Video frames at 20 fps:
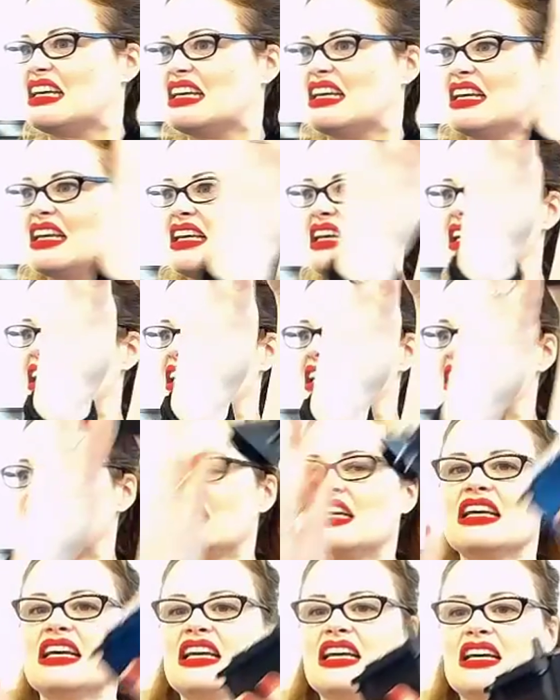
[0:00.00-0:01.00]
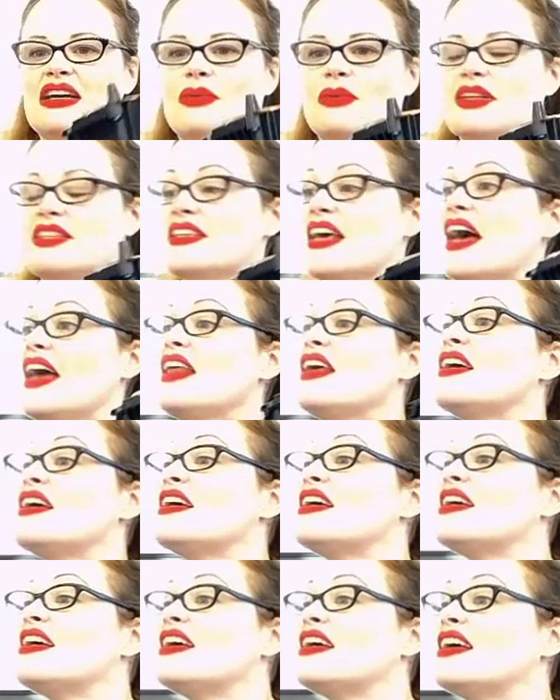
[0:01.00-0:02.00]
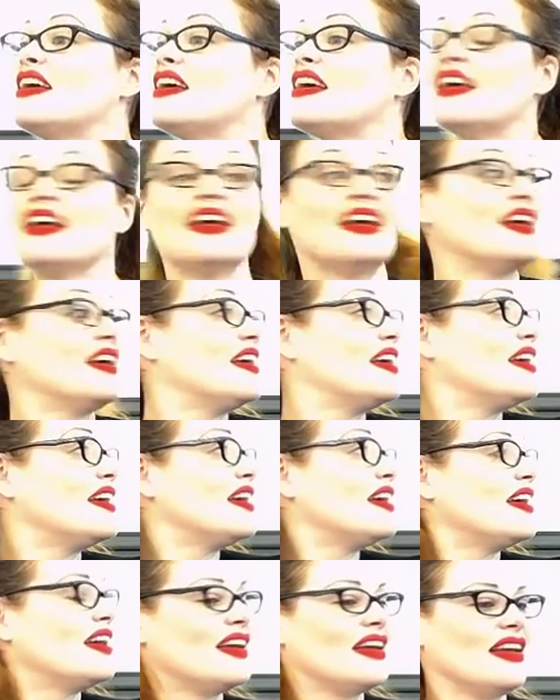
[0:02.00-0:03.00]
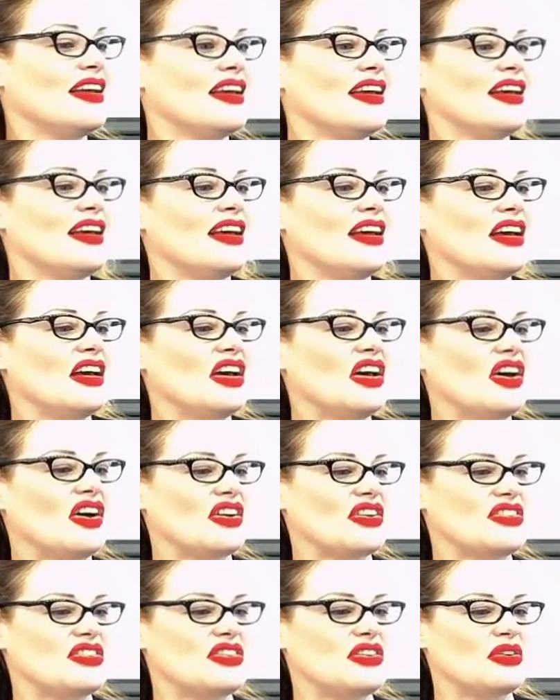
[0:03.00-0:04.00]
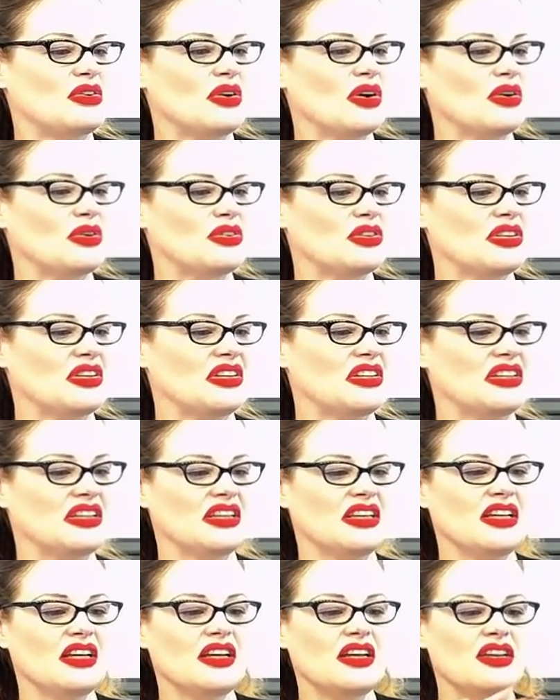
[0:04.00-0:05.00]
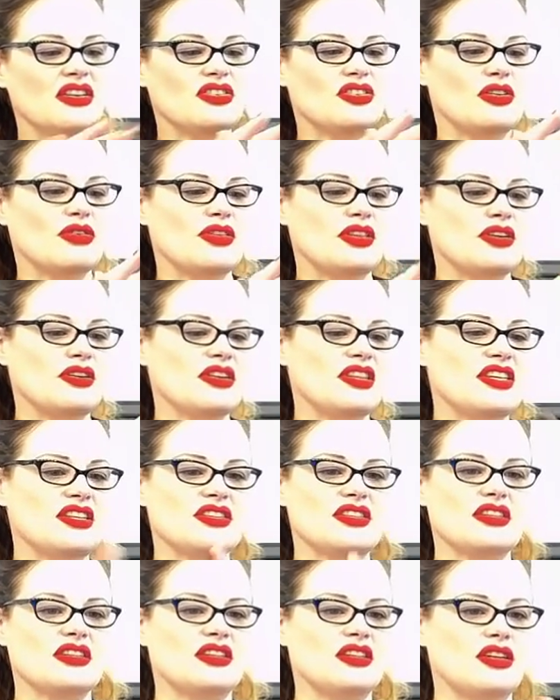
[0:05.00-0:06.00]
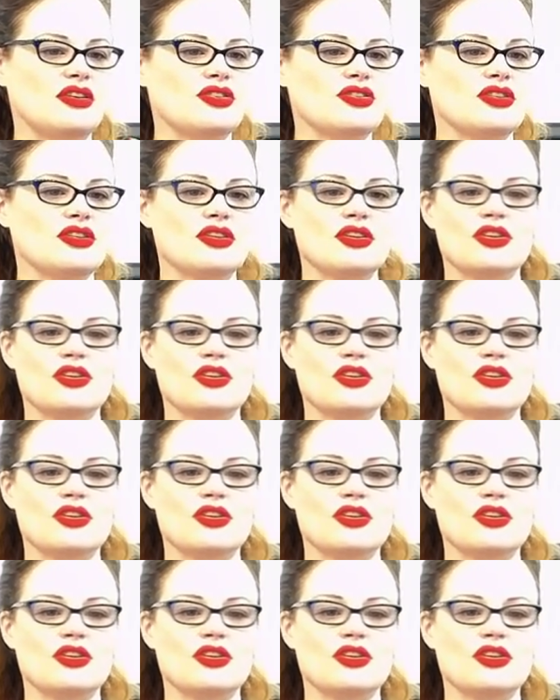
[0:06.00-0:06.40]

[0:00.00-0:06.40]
paste, right? What's that? That's Arctic silver. Ugh, so gross. So there, this, there's,